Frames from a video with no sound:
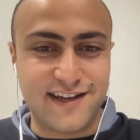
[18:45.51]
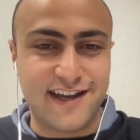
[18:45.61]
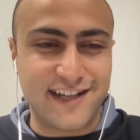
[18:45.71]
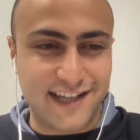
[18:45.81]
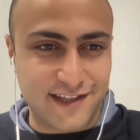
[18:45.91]

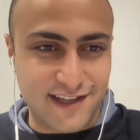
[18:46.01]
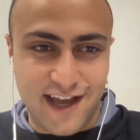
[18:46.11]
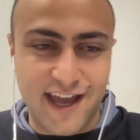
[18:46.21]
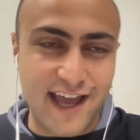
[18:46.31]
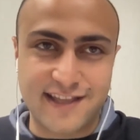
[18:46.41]
and like
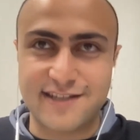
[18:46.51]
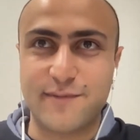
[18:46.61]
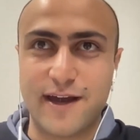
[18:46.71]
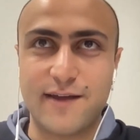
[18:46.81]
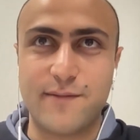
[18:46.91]
I had this
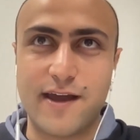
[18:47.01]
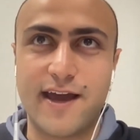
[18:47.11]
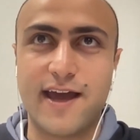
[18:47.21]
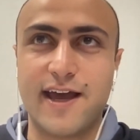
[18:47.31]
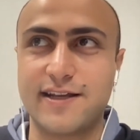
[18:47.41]
in my
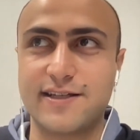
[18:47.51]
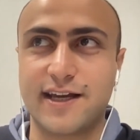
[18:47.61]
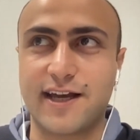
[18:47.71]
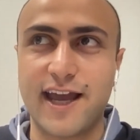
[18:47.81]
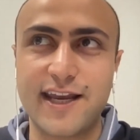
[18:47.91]
head, is
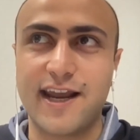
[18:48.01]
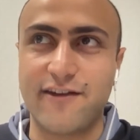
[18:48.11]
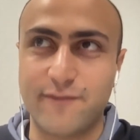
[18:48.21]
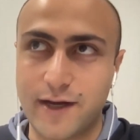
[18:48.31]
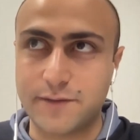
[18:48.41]
like I can
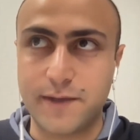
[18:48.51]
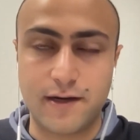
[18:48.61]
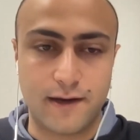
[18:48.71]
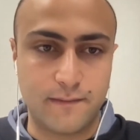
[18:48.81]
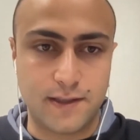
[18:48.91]
have much
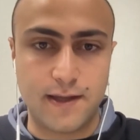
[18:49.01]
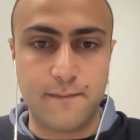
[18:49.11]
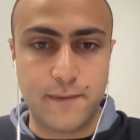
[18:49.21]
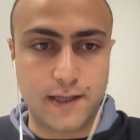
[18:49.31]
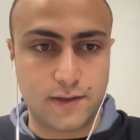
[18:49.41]
bigger
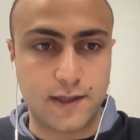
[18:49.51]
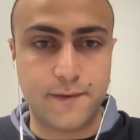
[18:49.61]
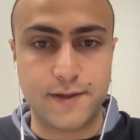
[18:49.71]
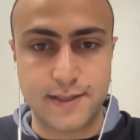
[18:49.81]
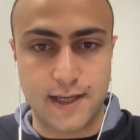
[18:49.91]
impact on
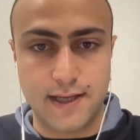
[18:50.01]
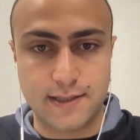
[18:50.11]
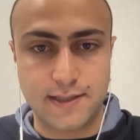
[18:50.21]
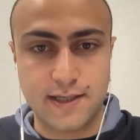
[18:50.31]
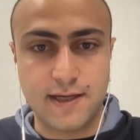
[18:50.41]
computer
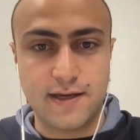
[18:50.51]
science